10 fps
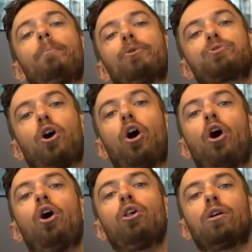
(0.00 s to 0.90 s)
almost
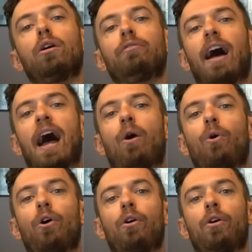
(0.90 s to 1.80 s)
all of
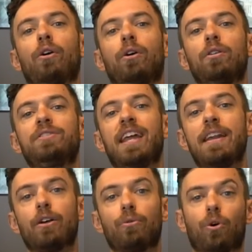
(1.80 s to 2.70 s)
our
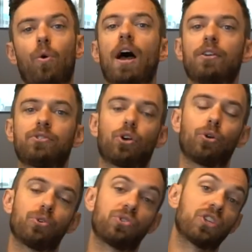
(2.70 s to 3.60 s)
data requests go
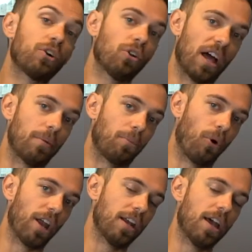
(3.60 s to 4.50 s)
to a single
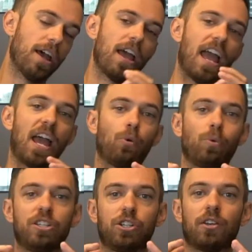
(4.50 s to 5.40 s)
endpoint, and
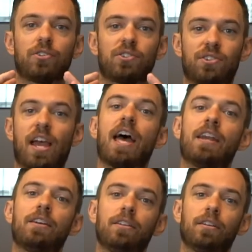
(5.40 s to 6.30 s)
we just
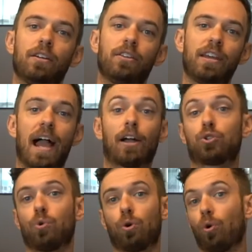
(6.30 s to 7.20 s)
send the
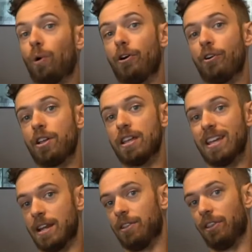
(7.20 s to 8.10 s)
actual query
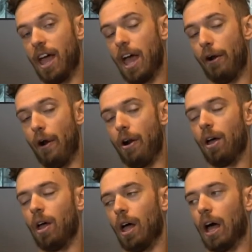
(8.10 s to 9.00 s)
in the header.
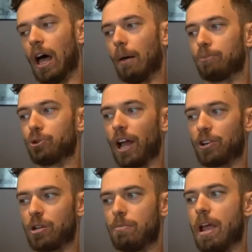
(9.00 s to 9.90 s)
So it
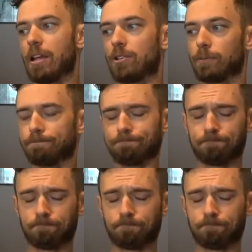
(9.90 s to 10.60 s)
actually makes